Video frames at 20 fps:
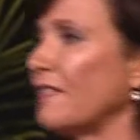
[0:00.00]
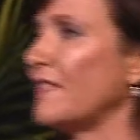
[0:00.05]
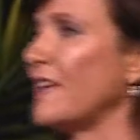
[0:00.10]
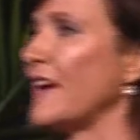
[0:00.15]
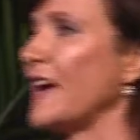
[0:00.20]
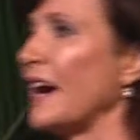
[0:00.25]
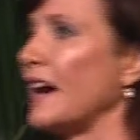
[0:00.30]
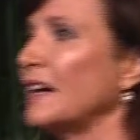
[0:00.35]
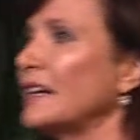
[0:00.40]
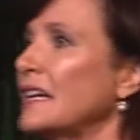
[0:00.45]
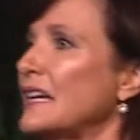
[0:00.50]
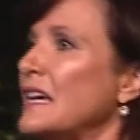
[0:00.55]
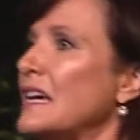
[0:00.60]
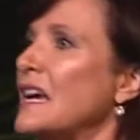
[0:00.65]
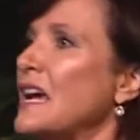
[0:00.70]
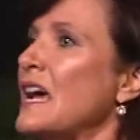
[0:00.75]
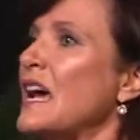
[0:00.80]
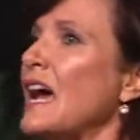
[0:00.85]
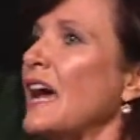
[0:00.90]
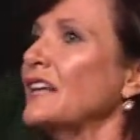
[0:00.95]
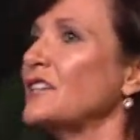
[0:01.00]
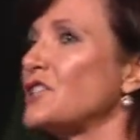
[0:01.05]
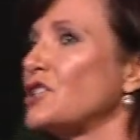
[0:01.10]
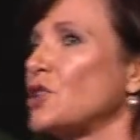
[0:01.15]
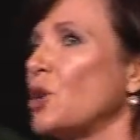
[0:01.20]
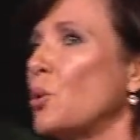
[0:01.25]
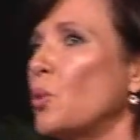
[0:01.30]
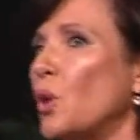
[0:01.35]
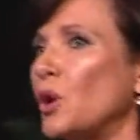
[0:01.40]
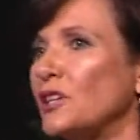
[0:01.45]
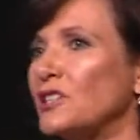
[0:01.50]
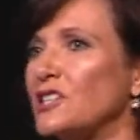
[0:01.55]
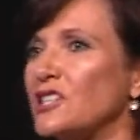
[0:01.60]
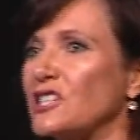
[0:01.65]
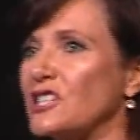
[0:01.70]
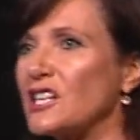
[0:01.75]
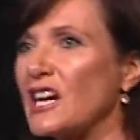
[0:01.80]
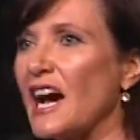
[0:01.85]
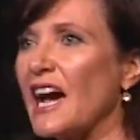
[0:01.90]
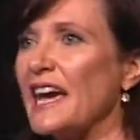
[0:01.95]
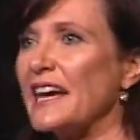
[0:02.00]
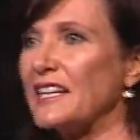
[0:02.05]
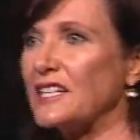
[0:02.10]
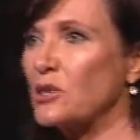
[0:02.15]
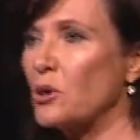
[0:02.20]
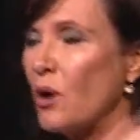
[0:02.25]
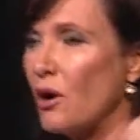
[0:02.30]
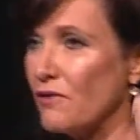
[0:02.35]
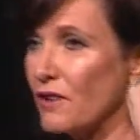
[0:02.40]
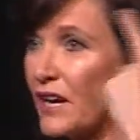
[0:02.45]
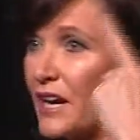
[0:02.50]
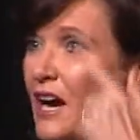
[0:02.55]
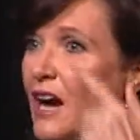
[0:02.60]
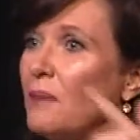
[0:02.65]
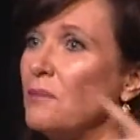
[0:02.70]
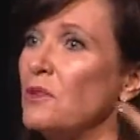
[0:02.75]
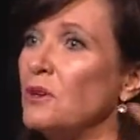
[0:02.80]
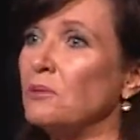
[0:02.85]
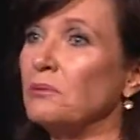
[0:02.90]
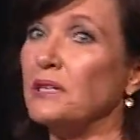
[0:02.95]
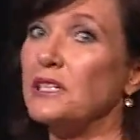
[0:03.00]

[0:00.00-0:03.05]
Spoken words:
there. And so what does it take to overcome them?